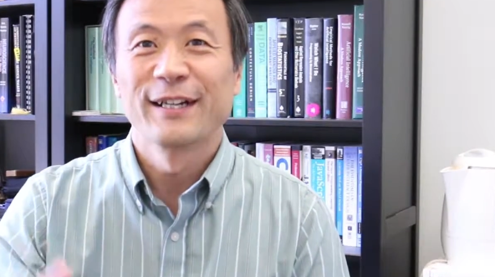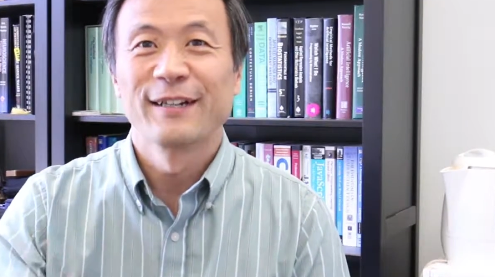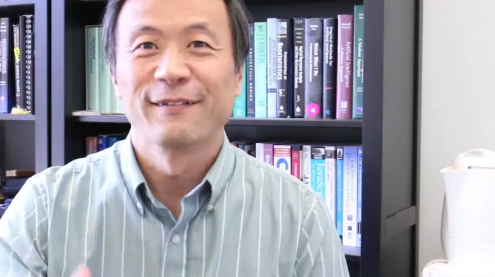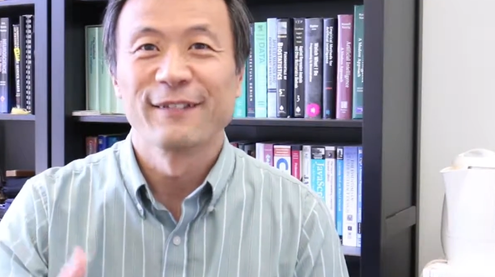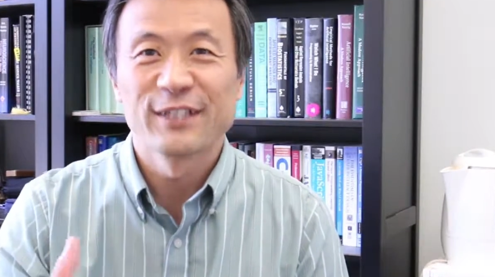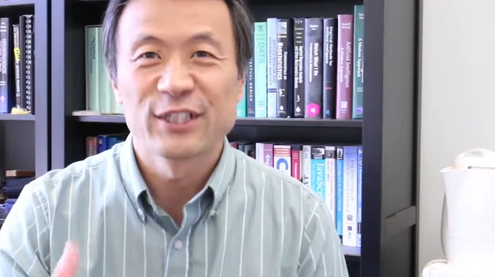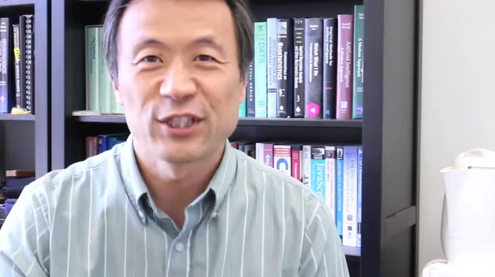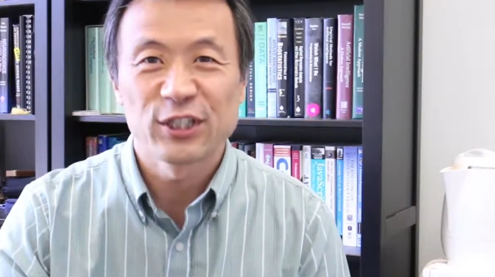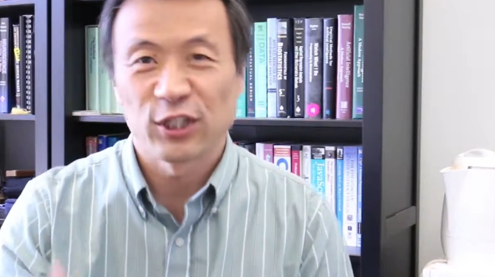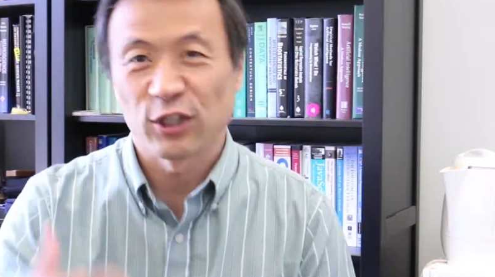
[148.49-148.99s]

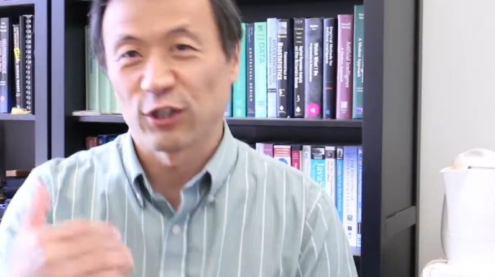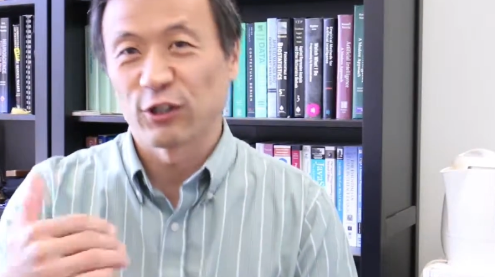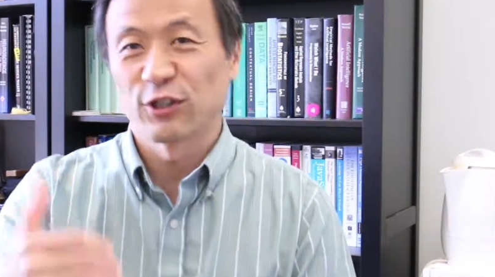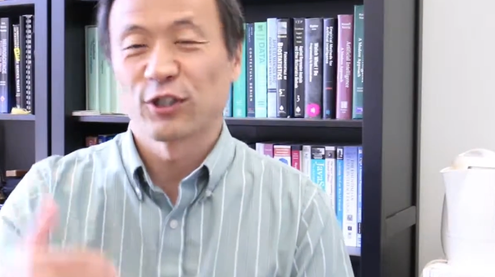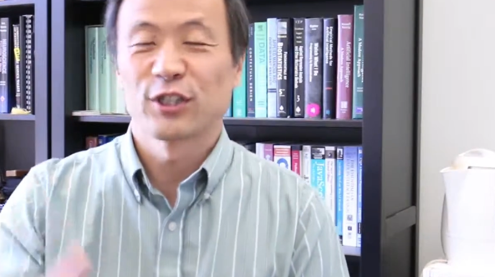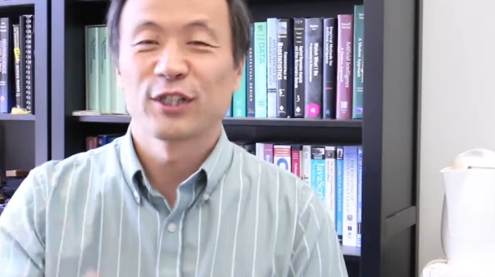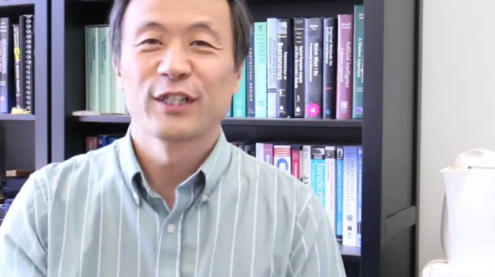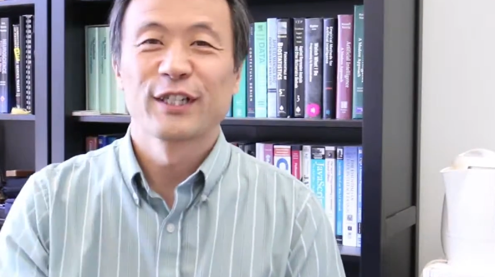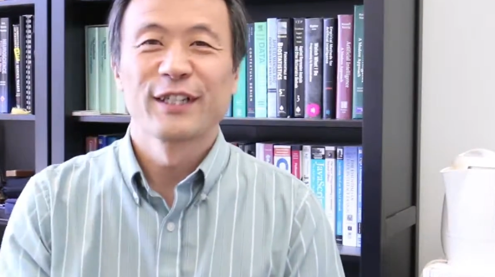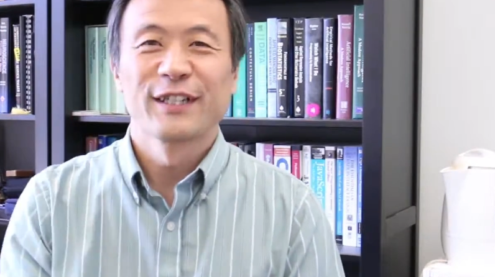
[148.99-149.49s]

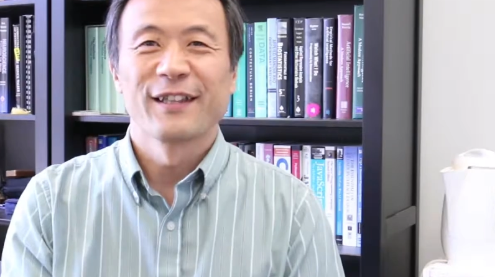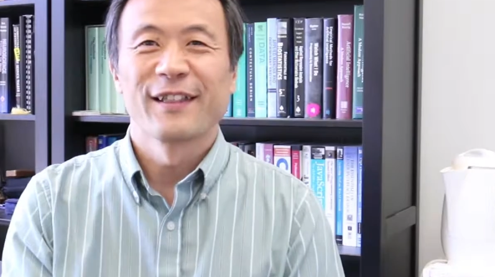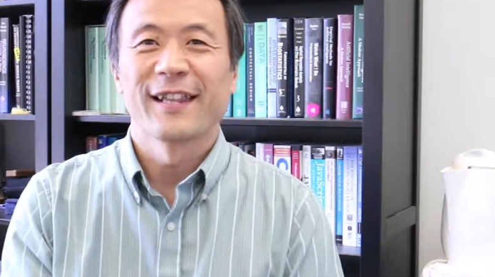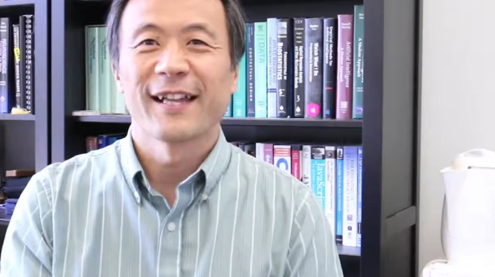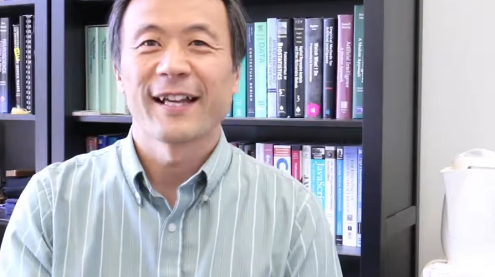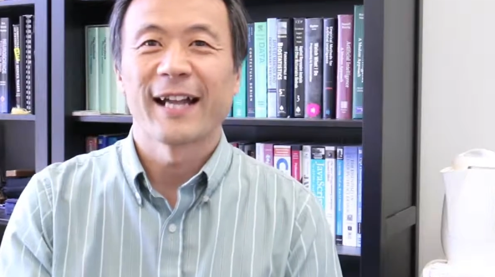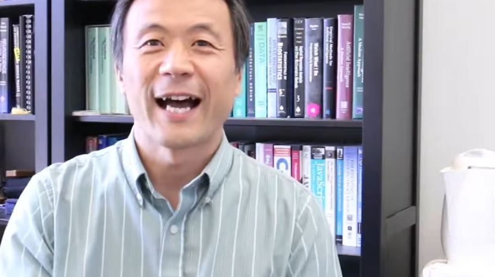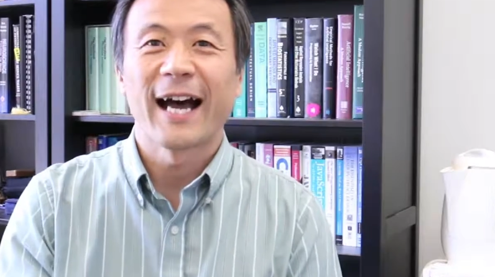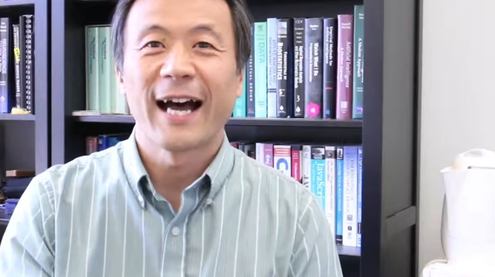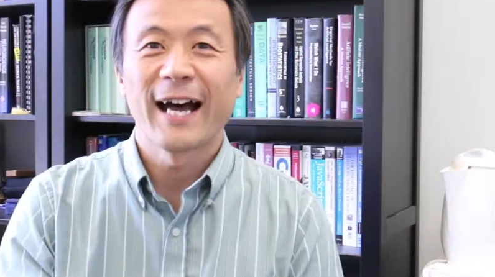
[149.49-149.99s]
research
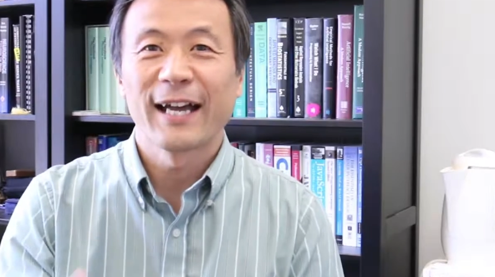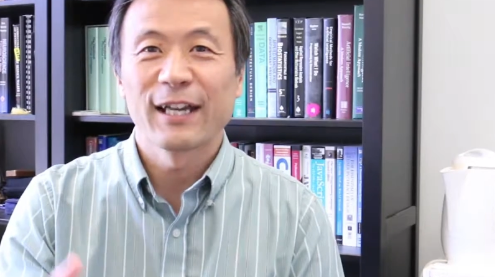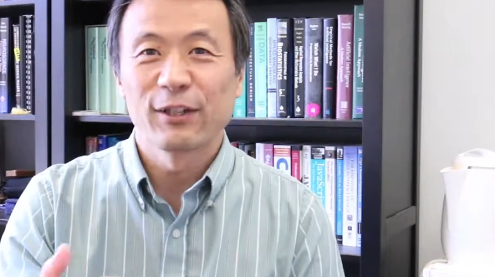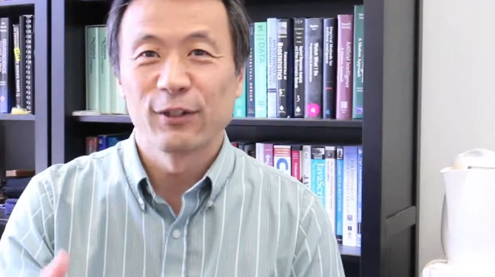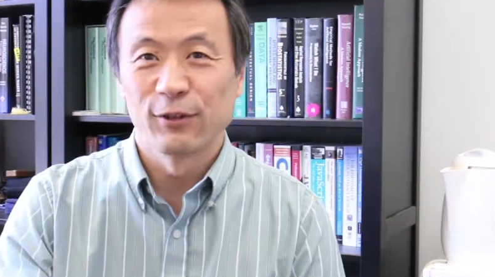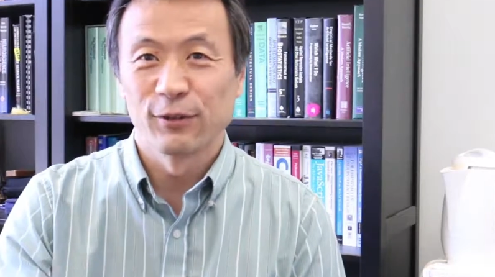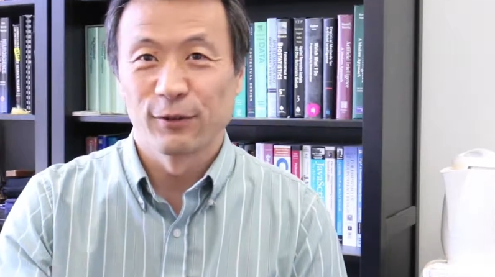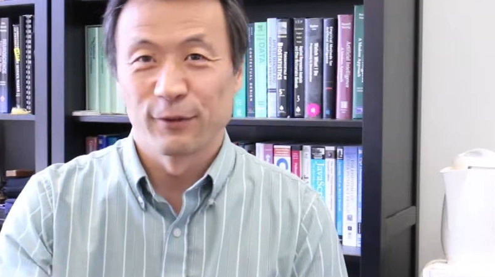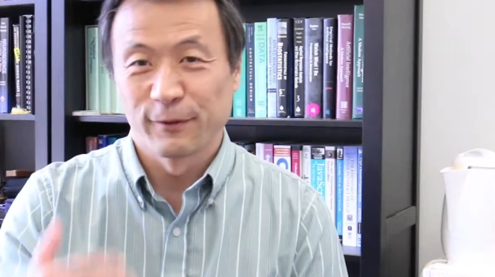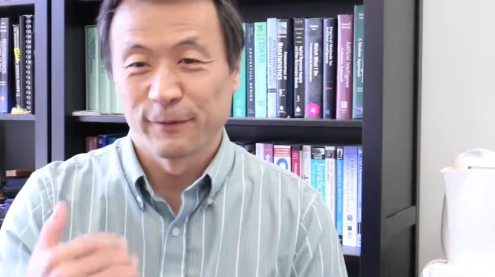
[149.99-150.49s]
that I
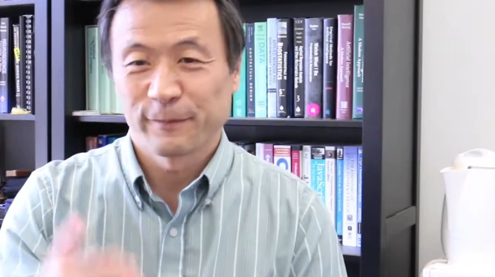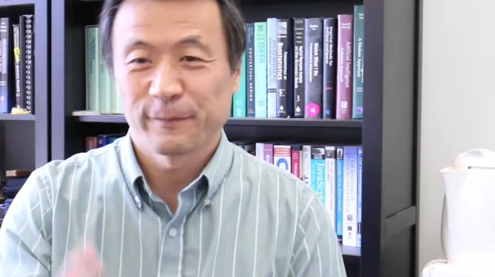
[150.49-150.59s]
do.